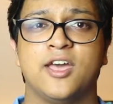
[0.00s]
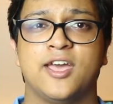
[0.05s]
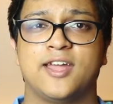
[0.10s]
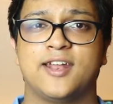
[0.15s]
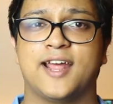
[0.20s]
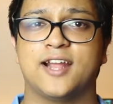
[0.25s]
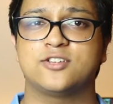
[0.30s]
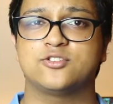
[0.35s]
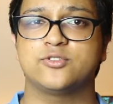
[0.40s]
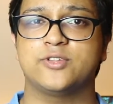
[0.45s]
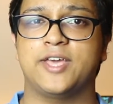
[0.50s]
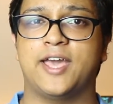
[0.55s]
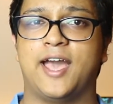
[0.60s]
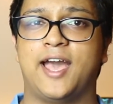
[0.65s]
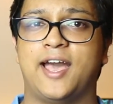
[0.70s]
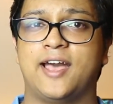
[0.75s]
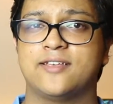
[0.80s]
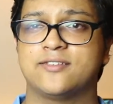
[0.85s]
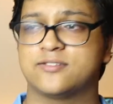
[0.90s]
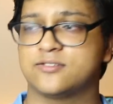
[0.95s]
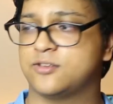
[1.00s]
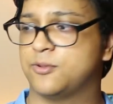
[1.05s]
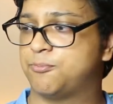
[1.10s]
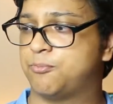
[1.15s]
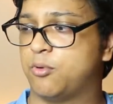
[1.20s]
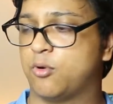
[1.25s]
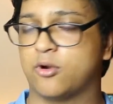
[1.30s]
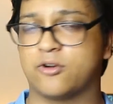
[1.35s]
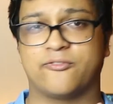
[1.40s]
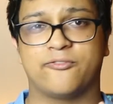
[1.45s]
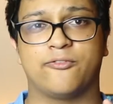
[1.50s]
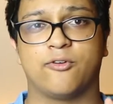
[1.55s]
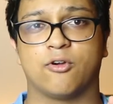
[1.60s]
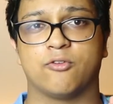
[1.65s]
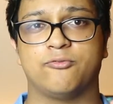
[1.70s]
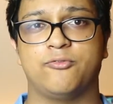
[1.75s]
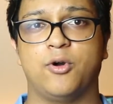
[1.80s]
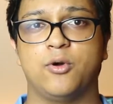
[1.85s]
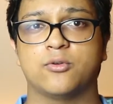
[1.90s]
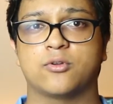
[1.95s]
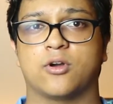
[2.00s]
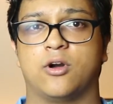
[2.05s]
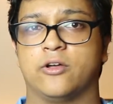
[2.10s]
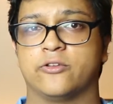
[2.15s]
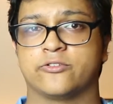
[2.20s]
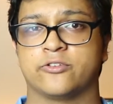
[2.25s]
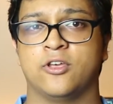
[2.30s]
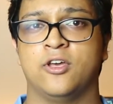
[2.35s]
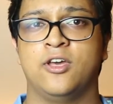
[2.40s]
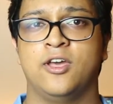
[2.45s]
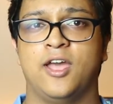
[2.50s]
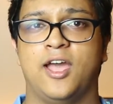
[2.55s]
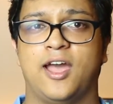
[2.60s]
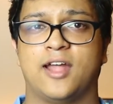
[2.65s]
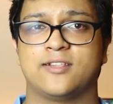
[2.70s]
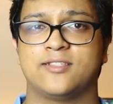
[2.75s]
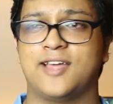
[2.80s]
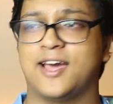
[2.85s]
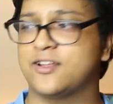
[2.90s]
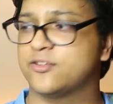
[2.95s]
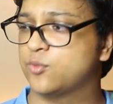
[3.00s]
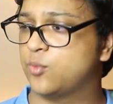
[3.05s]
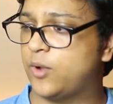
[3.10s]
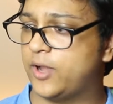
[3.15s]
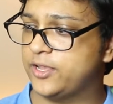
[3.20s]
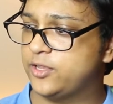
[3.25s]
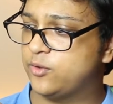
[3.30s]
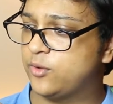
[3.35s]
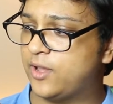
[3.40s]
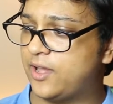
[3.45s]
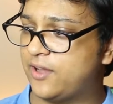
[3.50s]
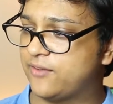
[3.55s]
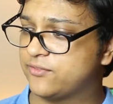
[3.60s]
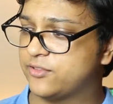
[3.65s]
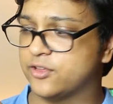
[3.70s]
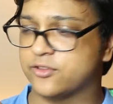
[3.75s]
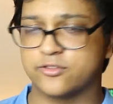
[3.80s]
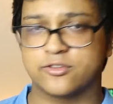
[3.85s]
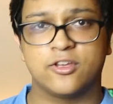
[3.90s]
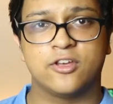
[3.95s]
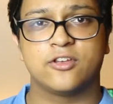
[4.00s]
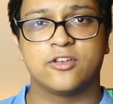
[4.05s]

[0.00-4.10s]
it actually has support for phone calls, and that is why you have this